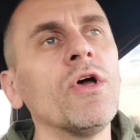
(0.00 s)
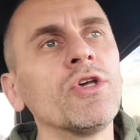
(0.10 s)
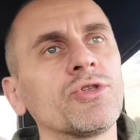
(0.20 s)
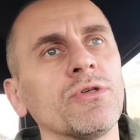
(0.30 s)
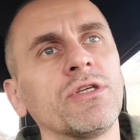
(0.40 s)

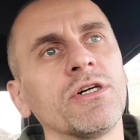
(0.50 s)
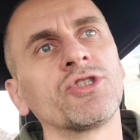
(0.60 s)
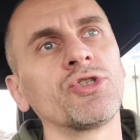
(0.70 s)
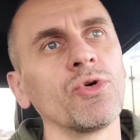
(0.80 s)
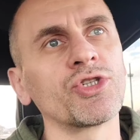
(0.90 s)
So the
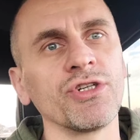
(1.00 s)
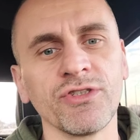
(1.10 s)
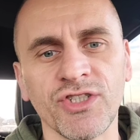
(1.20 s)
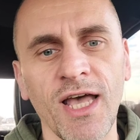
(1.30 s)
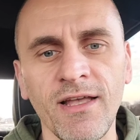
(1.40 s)

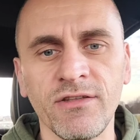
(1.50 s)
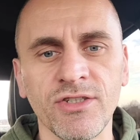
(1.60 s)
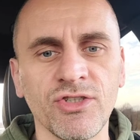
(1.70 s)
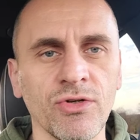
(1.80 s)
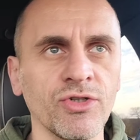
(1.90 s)
social
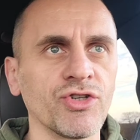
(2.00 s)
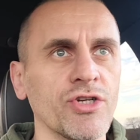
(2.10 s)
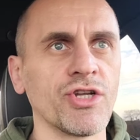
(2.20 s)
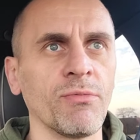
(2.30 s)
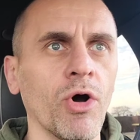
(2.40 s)
scientists, you know, in
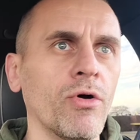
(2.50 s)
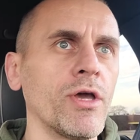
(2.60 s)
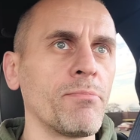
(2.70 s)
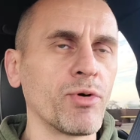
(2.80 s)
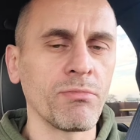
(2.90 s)
charge, put
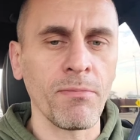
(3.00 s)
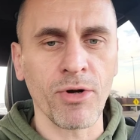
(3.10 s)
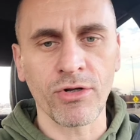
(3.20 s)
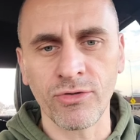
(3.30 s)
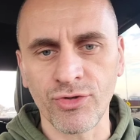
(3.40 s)
them on
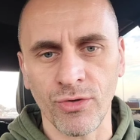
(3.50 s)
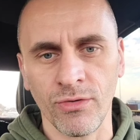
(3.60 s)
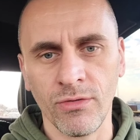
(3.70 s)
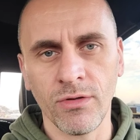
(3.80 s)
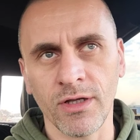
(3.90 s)
birth control.
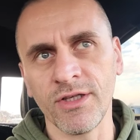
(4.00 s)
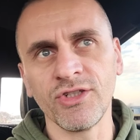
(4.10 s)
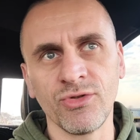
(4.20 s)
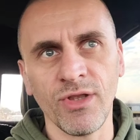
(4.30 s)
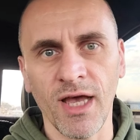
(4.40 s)
At
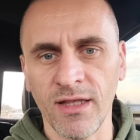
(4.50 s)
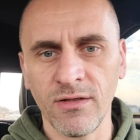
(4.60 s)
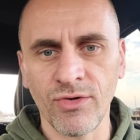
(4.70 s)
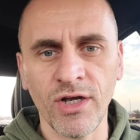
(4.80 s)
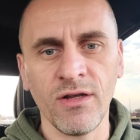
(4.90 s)
least do that,
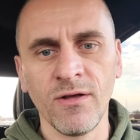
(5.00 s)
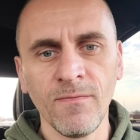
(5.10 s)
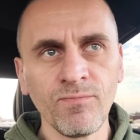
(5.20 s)
right?